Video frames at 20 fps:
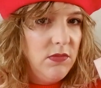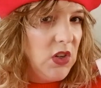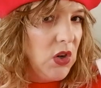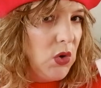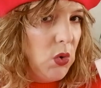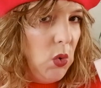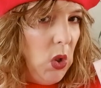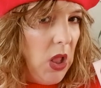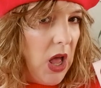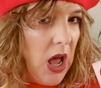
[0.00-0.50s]

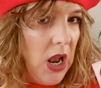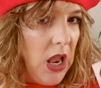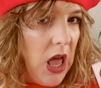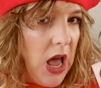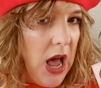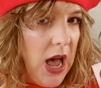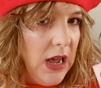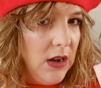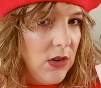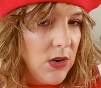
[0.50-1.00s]
the Ooh La
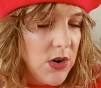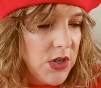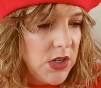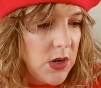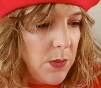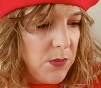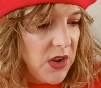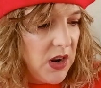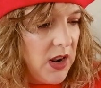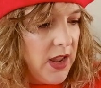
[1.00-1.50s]
La or
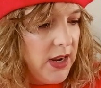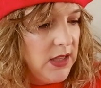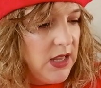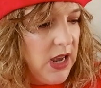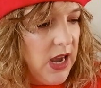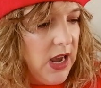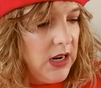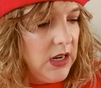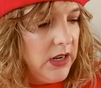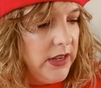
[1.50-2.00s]
something like
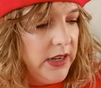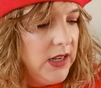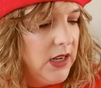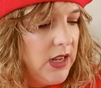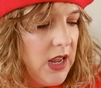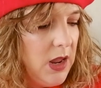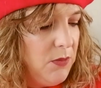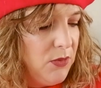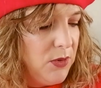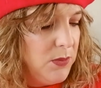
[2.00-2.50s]
that, like
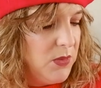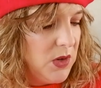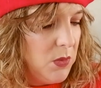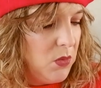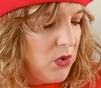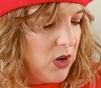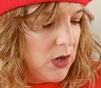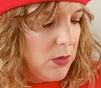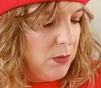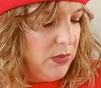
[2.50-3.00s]
it came from
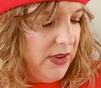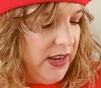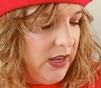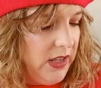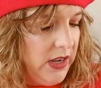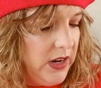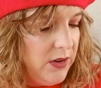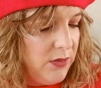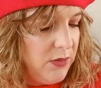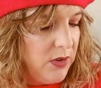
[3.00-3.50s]
somewhere
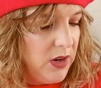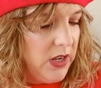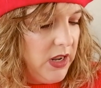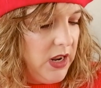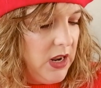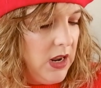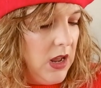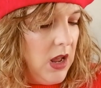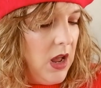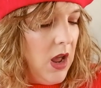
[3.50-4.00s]
completely
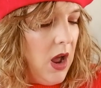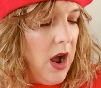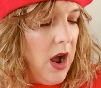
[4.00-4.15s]
differently.